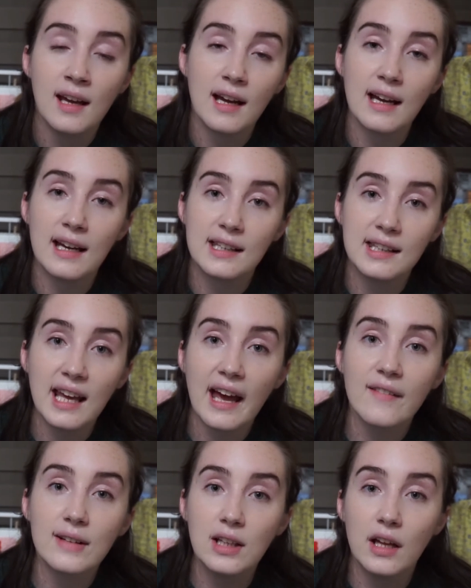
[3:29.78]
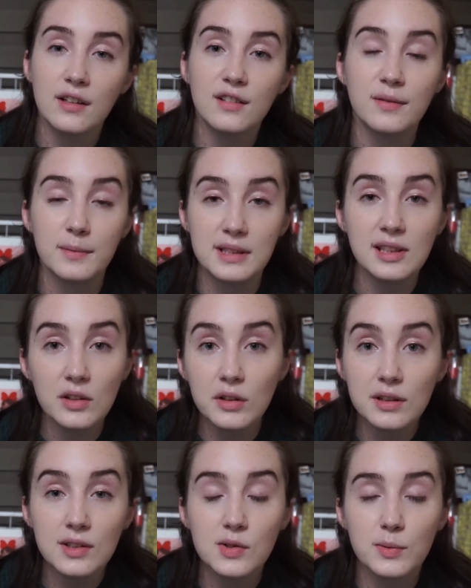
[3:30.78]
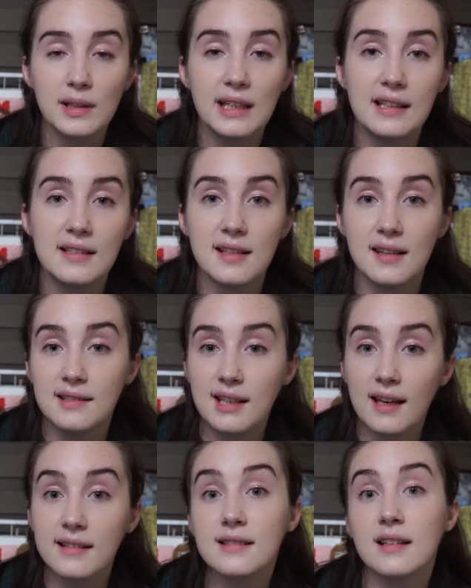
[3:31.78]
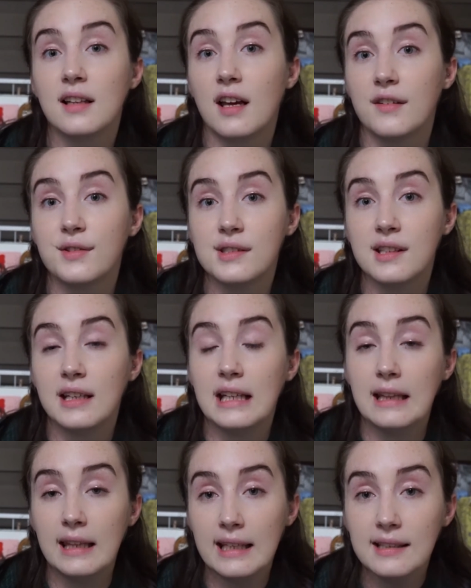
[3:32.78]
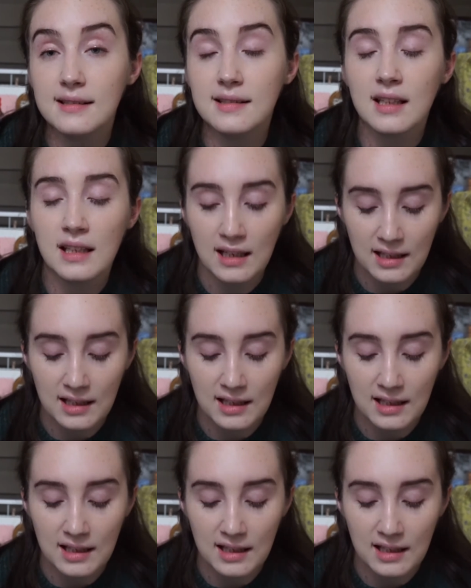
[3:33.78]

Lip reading: and they have a lot of materials related to the test, a lot of study lists.